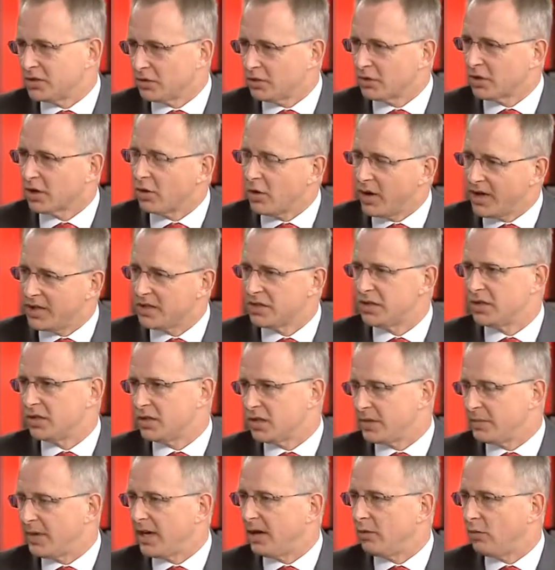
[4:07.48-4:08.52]
or the
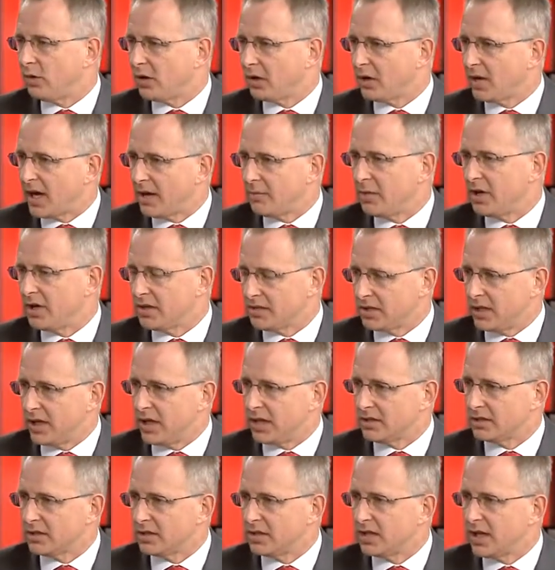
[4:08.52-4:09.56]
questions about what Labor has
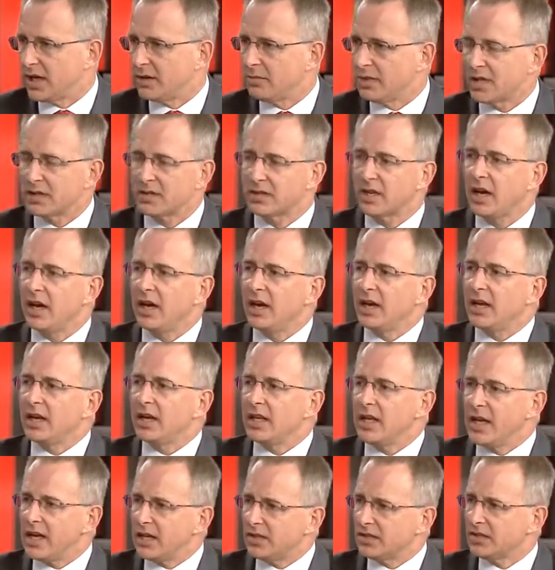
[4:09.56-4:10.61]
announced today. Because,
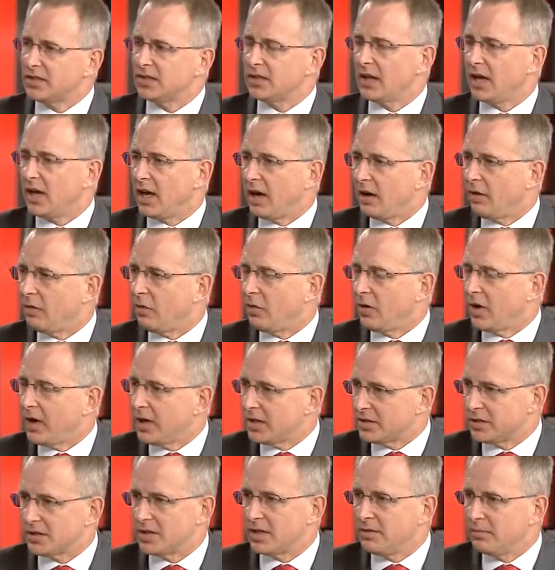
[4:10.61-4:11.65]
yes,
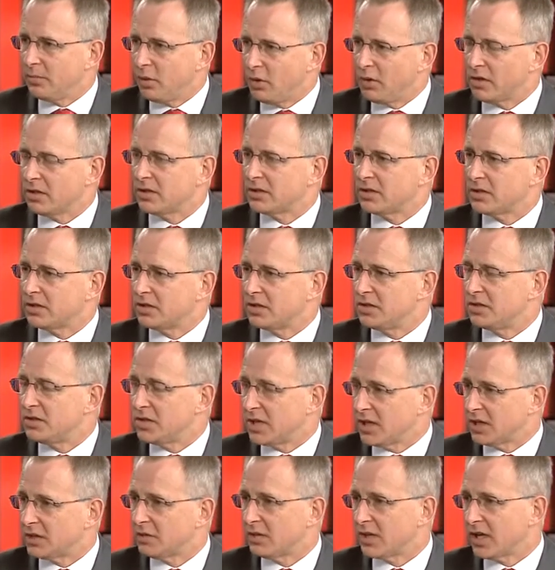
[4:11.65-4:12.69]
it's important to
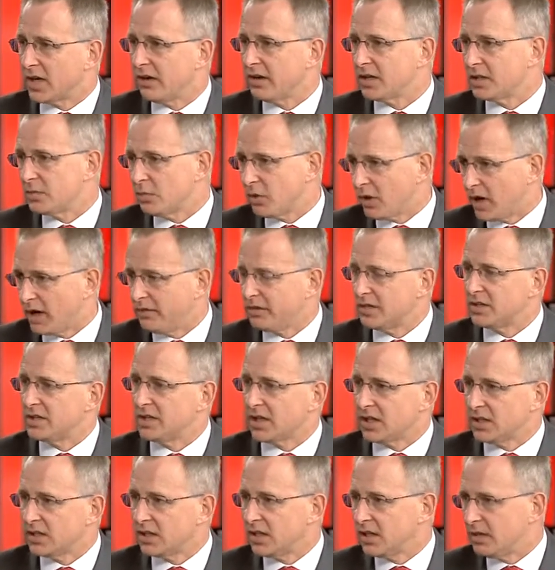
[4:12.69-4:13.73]
seek to encourage private
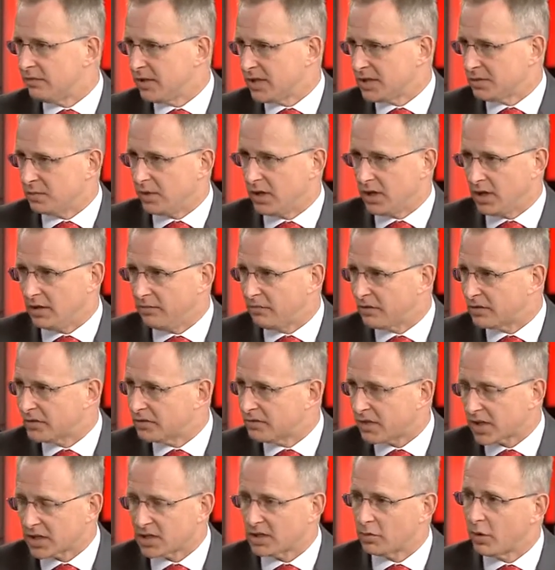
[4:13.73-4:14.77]
sector investment in
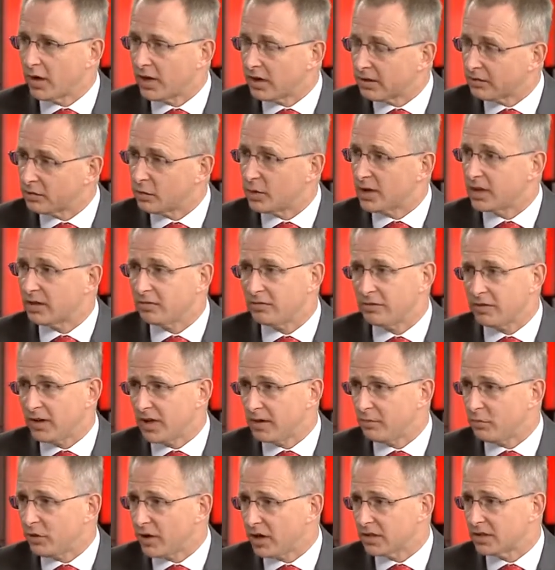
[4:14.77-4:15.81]
infrastructure. Wherever we can
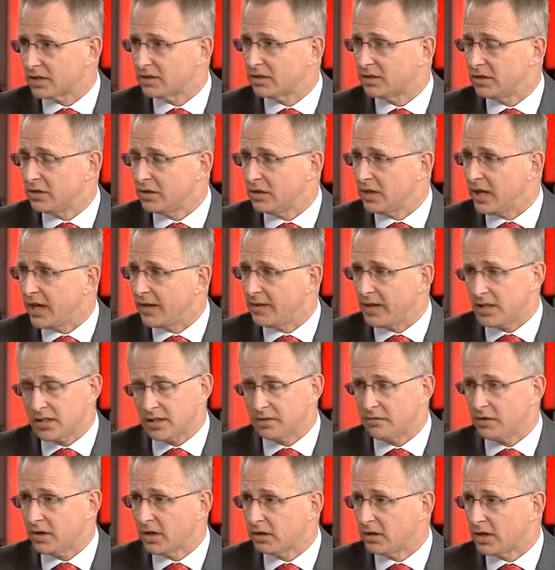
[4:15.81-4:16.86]
find projects to do that, that's a
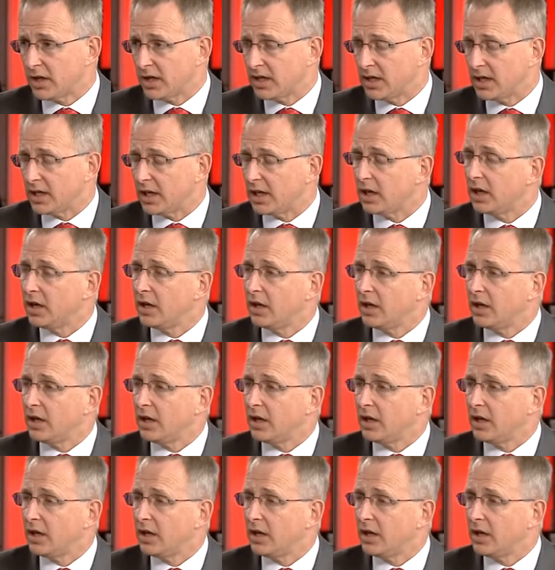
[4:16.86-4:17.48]
very good idea.